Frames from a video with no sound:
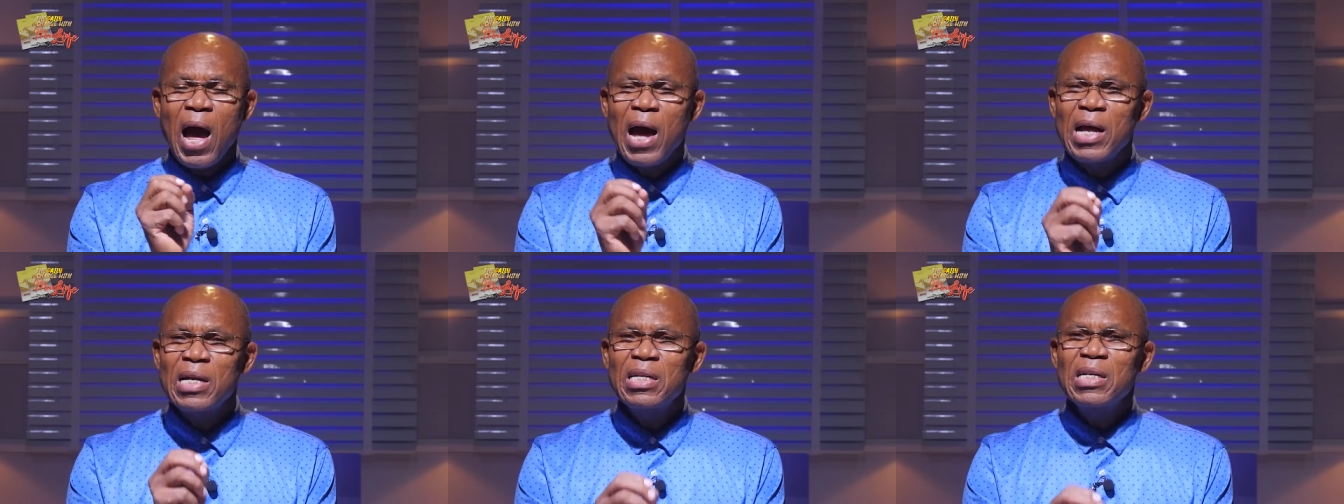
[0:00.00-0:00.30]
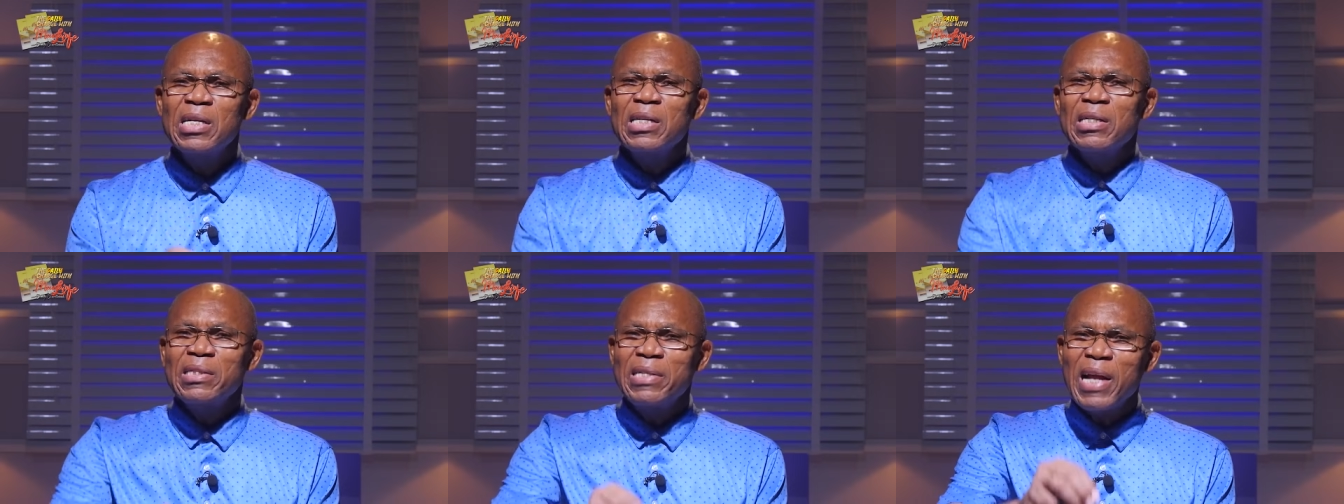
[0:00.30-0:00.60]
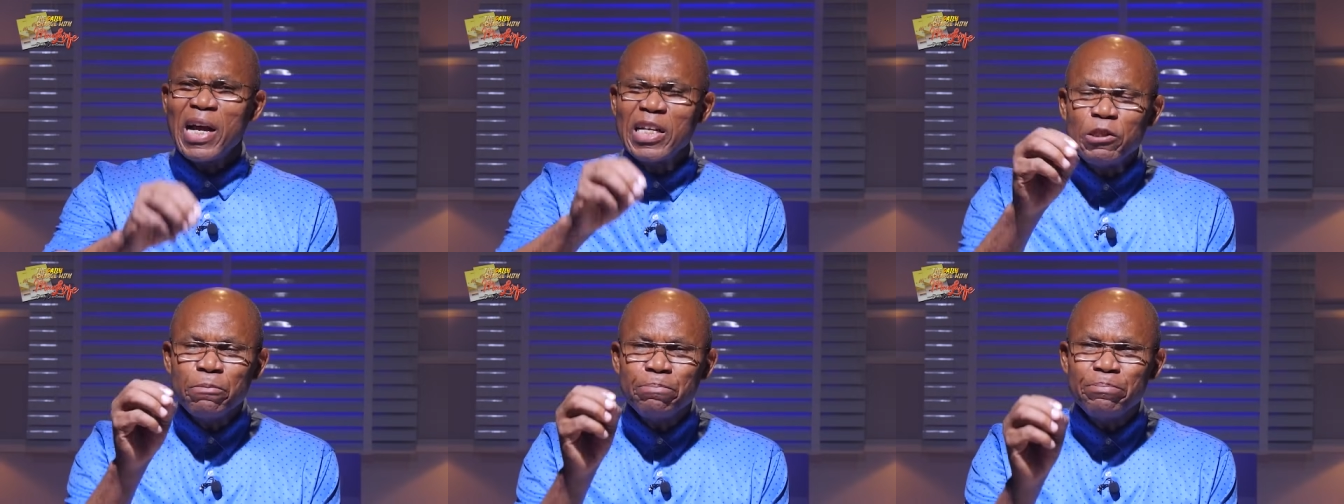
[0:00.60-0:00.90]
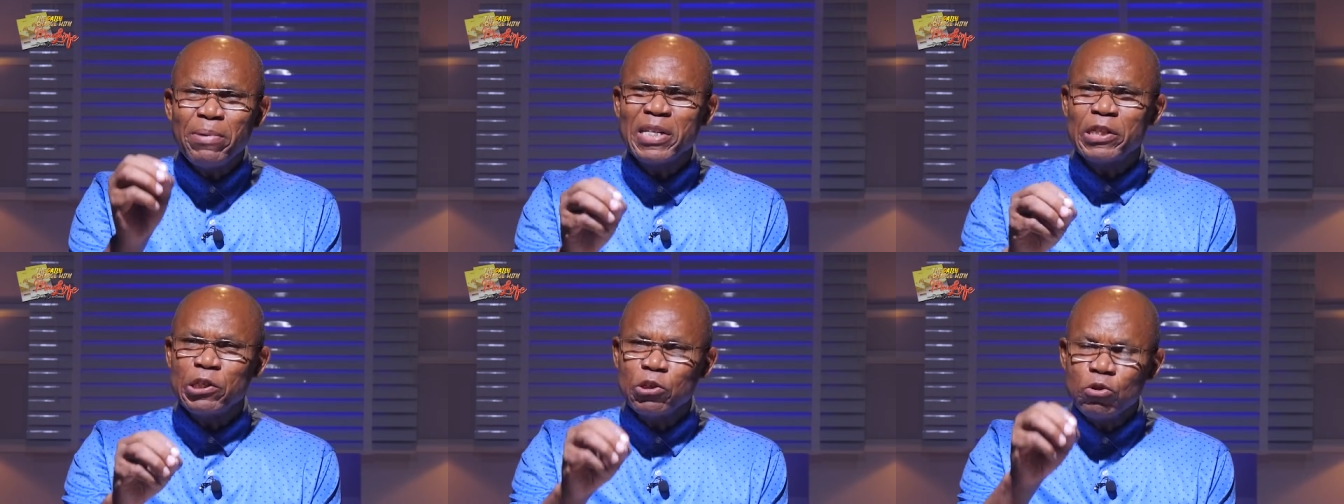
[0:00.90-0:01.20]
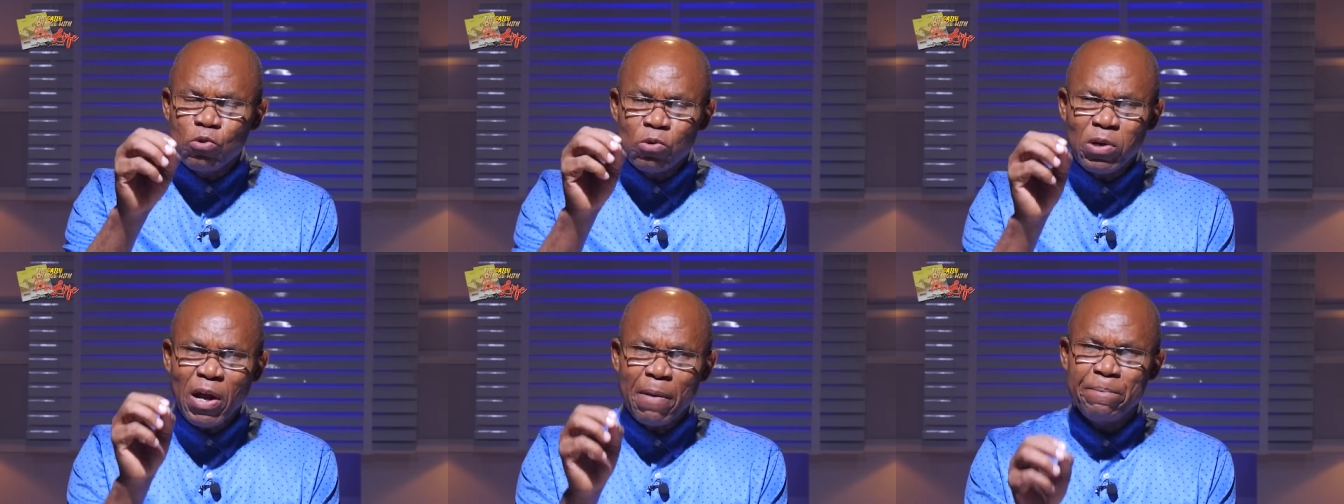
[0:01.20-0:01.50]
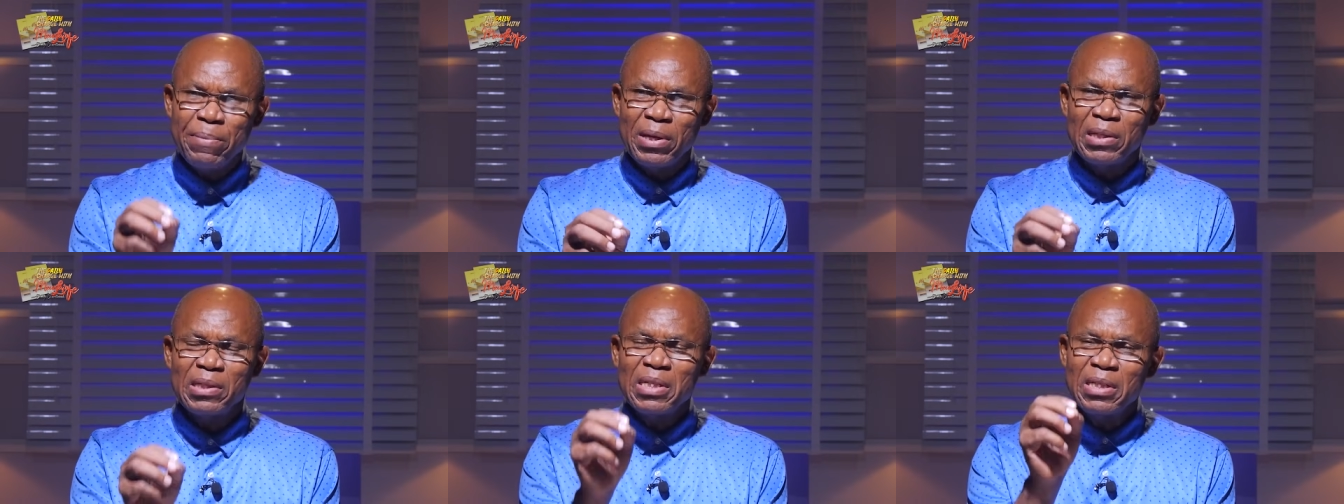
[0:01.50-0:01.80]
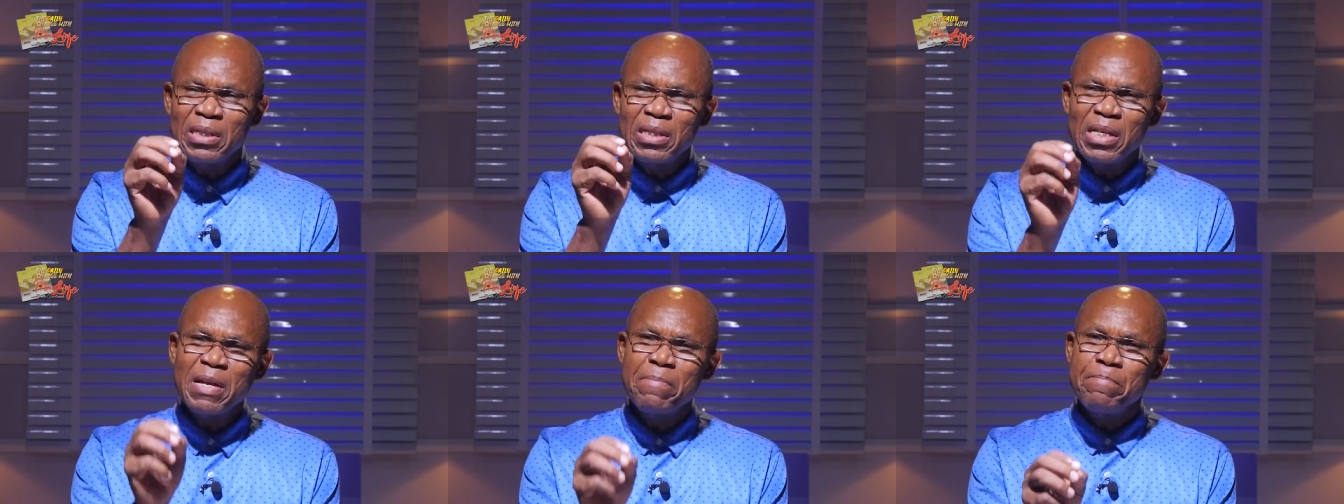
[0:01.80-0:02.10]
And that particular
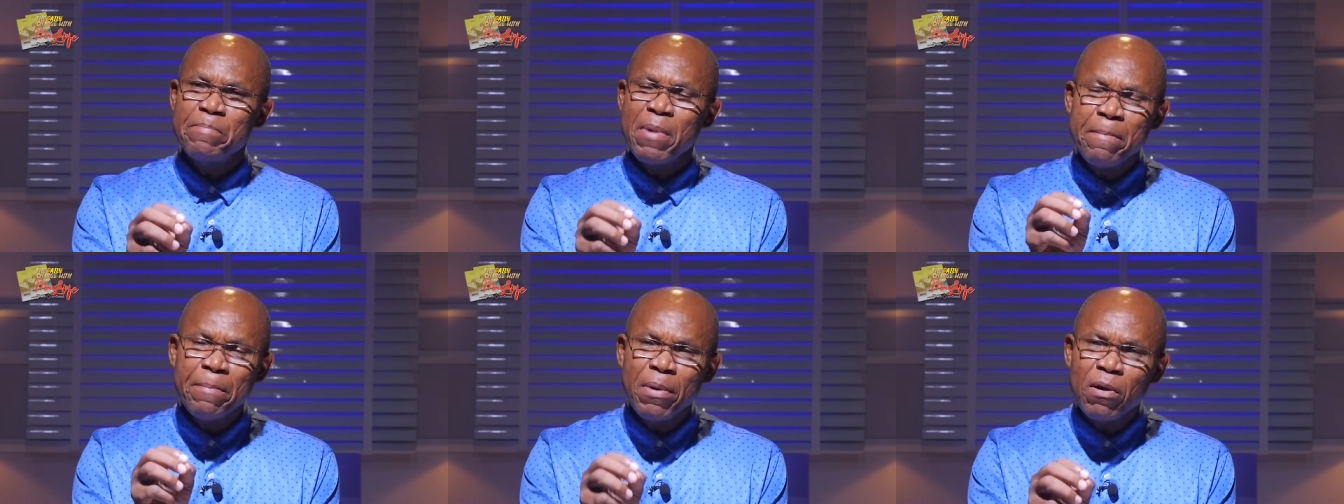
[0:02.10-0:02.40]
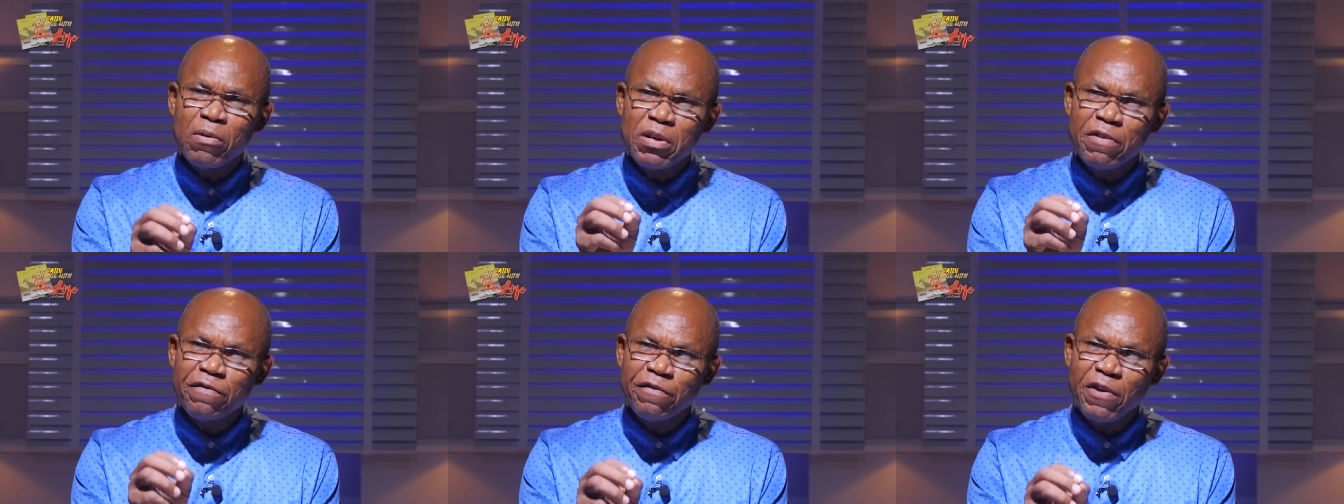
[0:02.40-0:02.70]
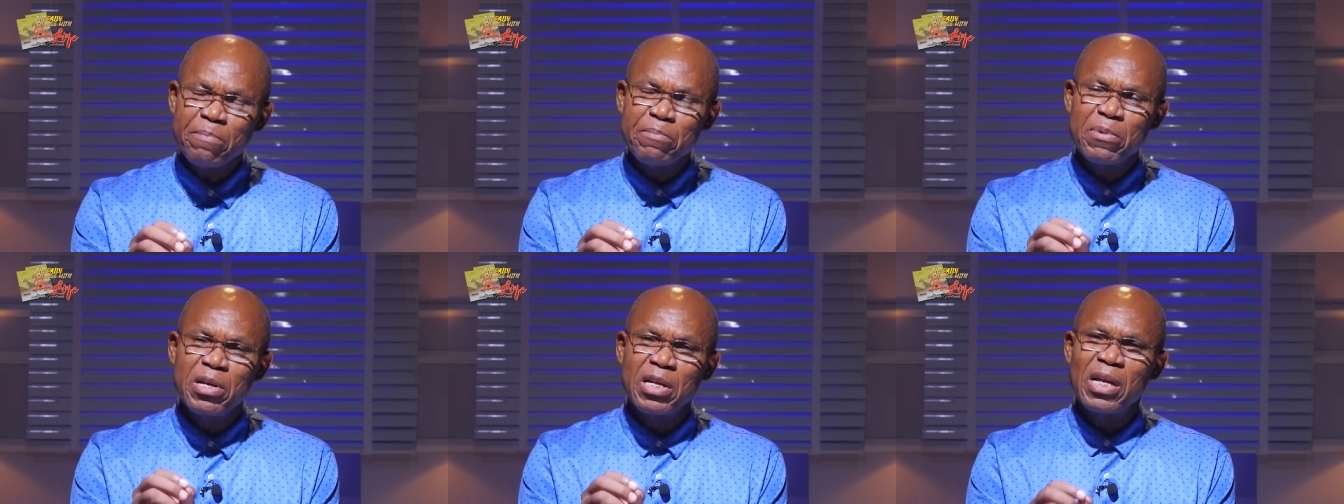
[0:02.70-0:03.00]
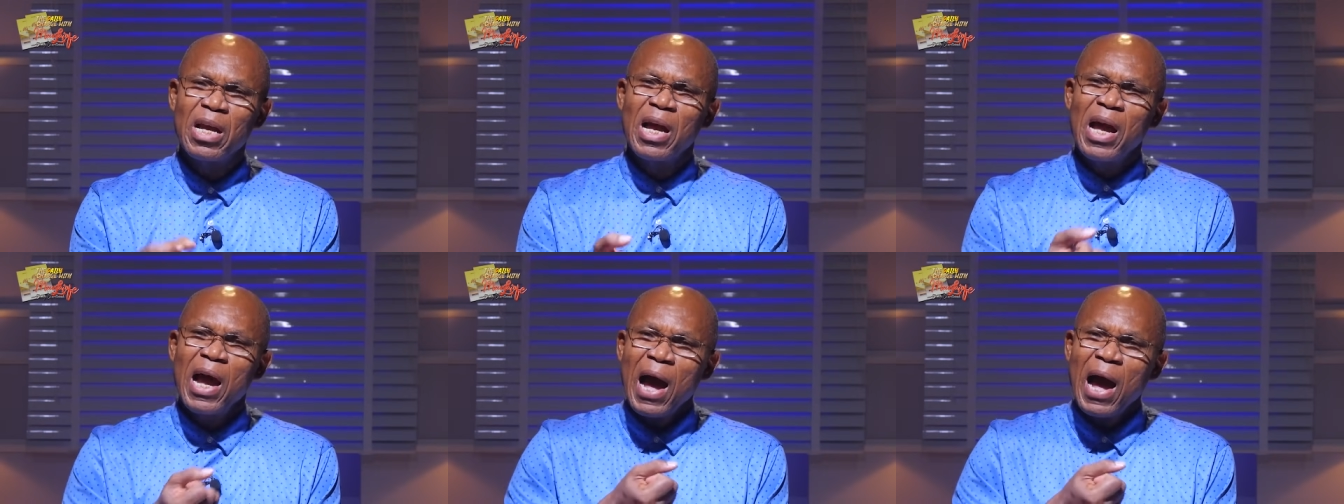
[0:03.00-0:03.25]
person, a member of the family,